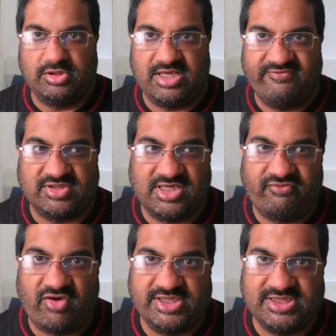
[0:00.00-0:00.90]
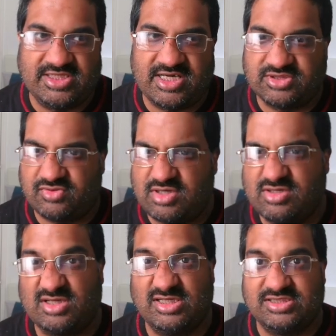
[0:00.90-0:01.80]
Evil Dead Rise in that as well,
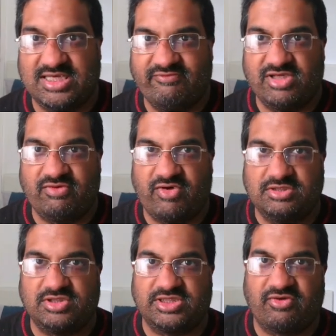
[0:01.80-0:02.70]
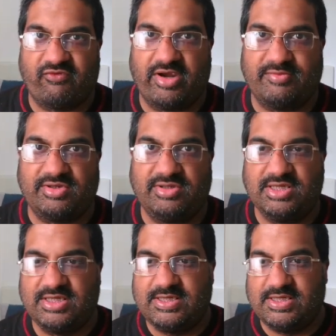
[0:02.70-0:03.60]
because Evil Dead Rise was incredible.
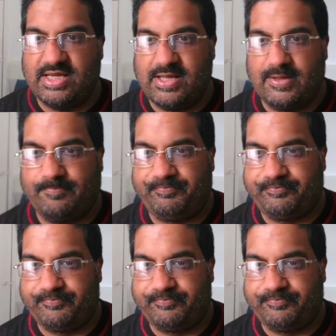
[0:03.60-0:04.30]
Um,